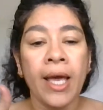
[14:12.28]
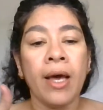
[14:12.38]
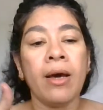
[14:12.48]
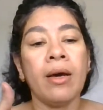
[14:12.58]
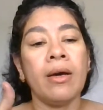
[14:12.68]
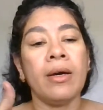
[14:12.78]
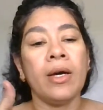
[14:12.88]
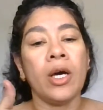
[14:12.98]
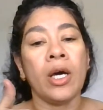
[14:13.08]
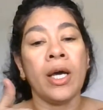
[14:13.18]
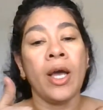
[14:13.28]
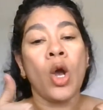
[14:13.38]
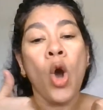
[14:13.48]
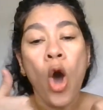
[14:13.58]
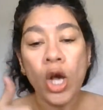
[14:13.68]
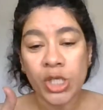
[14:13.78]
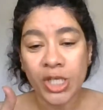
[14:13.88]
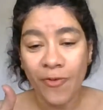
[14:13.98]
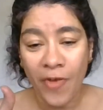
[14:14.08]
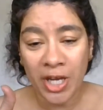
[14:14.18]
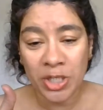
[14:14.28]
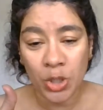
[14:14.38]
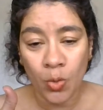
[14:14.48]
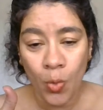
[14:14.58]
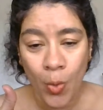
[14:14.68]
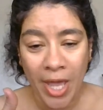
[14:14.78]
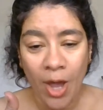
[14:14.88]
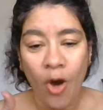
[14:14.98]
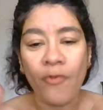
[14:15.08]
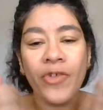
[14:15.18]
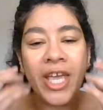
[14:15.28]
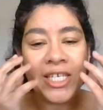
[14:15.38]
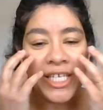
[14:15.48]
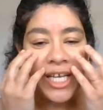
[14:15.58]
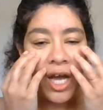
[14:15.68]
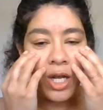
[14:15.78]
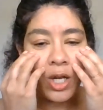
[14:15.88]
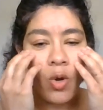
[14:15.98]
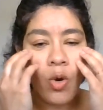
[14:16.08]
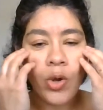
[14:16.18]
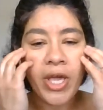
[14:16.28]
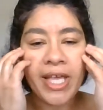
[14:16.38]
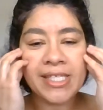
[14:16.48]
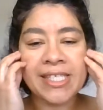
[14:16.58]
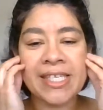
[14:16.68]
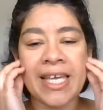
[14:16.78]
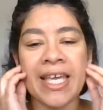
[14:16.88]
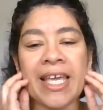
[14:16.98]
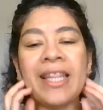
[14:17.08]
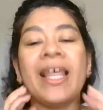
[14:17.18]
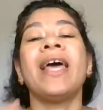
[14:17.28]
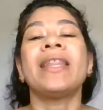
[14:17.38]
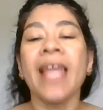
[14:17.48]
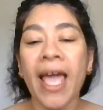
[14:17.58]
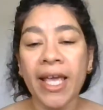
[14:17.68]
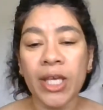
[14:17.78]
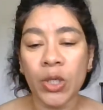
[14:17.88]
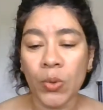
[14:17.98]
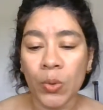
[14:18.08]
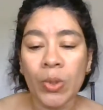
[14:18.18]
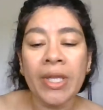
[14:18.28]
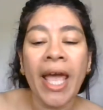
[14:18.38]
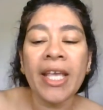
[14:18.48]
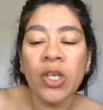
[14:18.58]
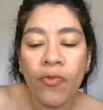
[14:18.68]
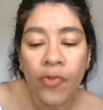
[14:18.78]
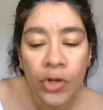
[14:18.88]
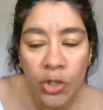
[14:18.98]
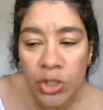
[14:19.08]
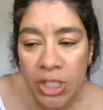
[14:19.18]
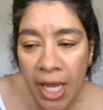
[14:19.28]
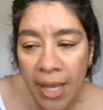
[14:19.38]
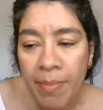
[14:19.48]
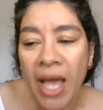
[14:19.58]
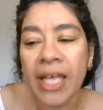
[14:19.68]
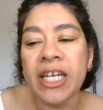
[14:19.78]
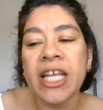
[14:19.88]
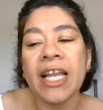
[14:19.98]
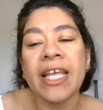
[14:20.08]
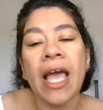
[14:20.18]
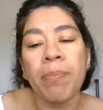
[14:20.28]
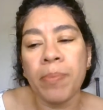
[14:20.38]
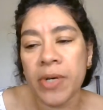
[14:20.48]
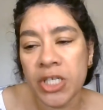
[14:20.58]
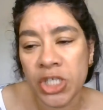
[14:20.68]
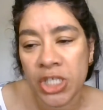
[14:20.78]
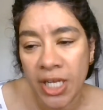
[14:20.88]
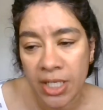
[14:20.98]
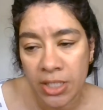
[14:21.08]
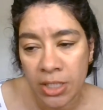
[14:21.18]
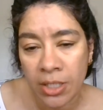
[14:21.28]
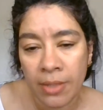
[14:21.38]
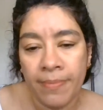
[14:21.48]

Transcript: cost-effective way of getting a glowing skin. Thank you. Thank you for your time. I really appreciate it.